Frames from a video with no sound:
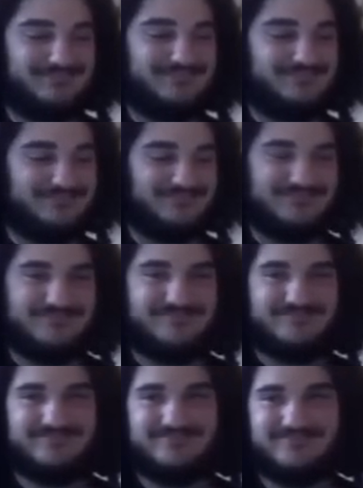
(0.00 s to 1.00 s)

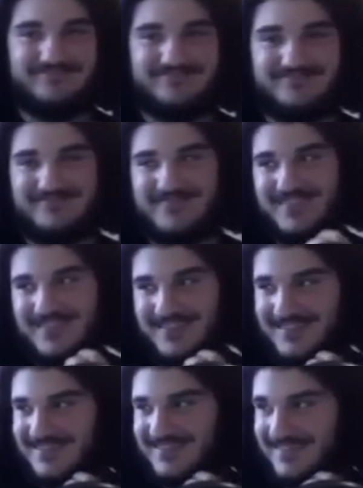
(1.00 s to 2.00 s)

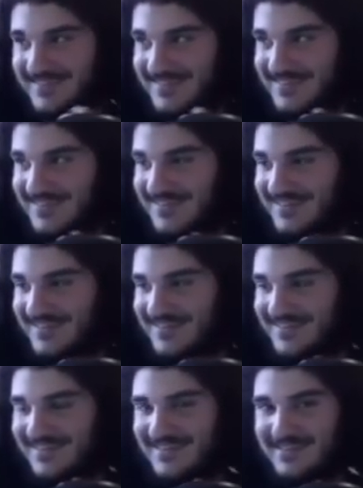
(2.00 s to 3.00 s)

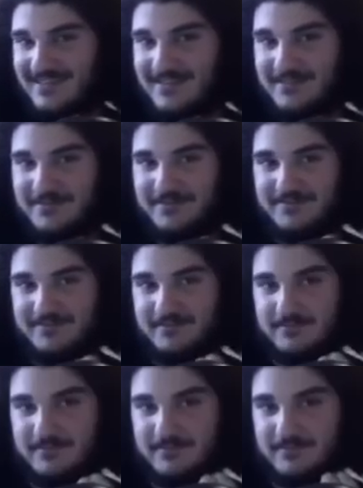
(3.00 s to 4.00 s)

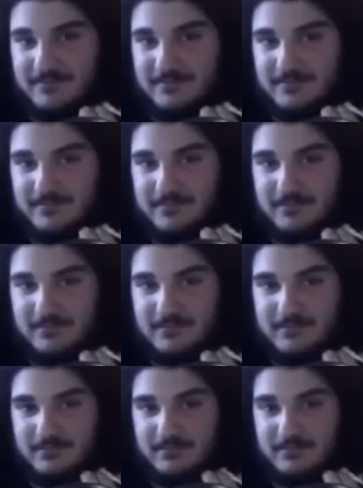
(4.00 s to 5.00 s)

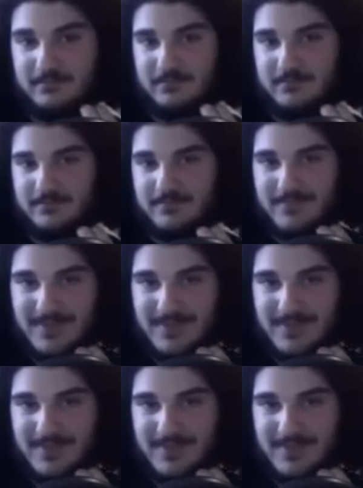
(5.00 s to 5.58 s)
The person shown says nothing.